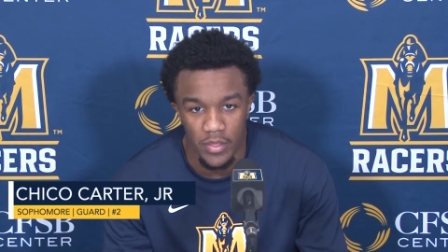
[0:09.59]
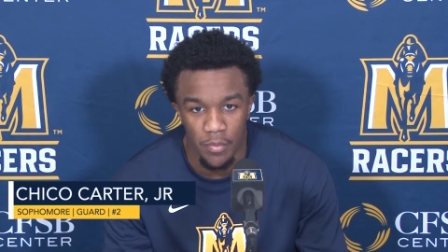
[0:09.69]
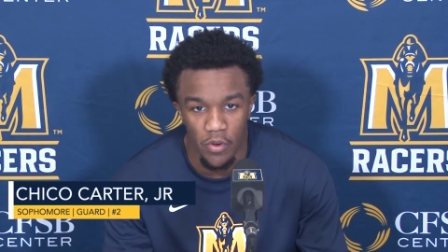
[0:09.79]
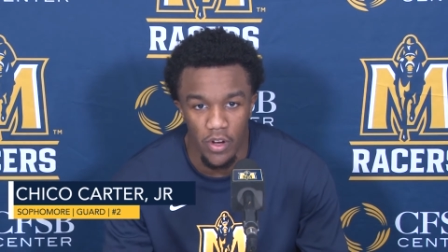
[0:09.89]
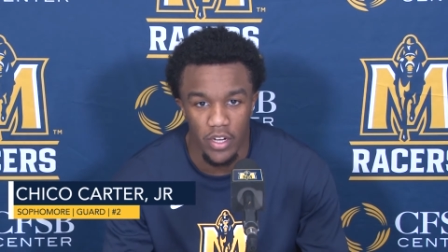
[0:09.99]
and be
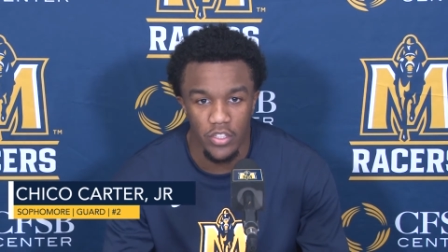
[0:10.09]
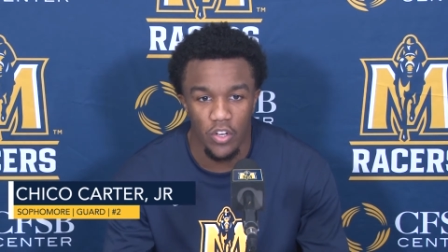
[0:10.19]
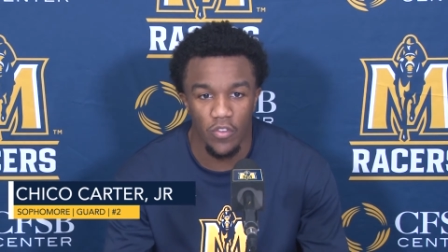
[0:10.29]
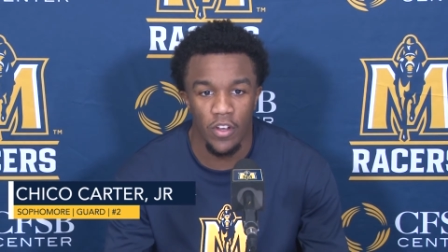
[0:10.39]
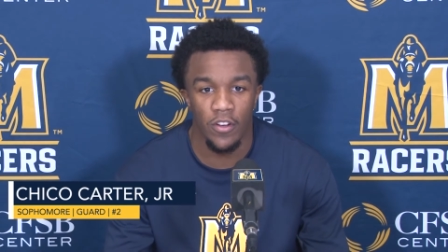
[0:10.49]
ready to turn
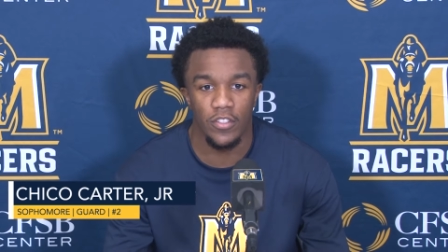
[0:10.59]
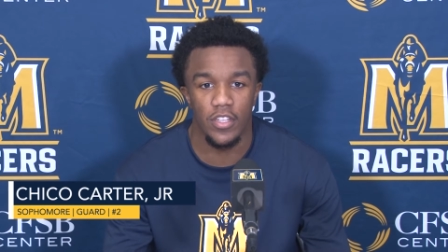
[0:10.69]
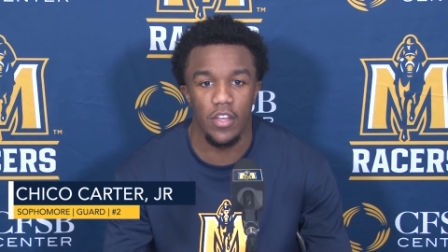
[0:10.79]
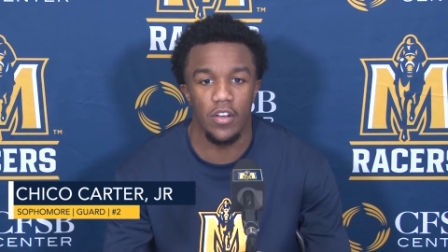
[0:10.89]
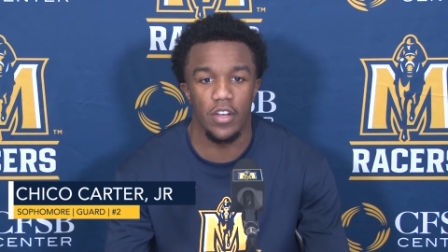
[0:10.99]
around on
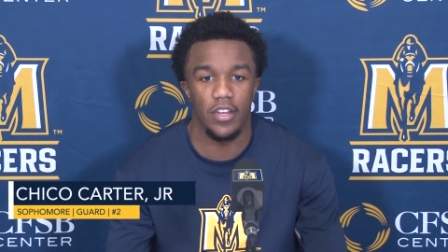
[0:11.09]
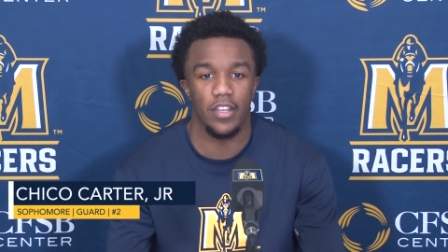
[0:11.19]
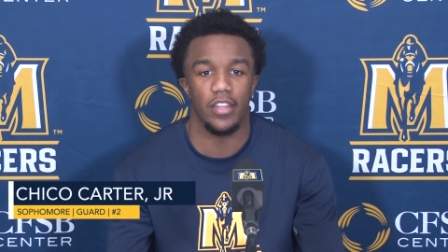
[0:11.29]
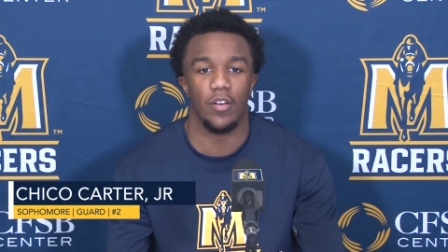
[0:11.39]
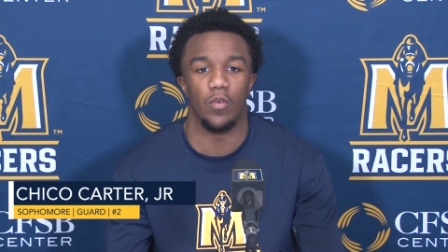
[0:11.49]
Saturday to
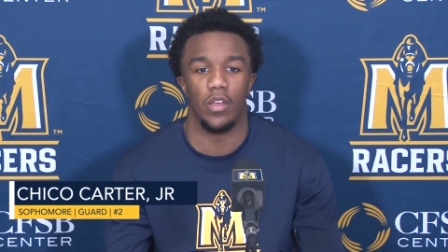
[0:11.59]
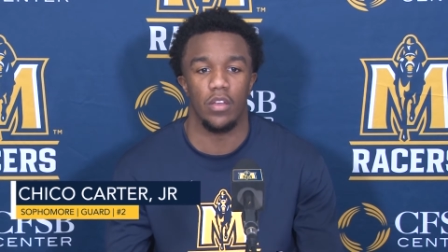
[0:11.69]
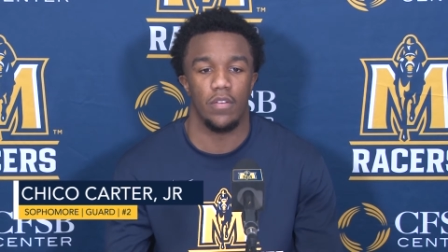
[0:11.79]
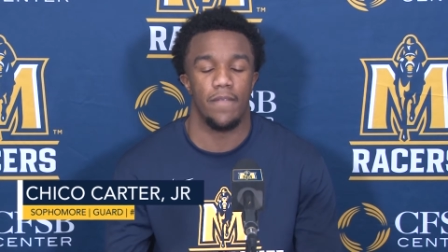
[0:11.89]
get that win.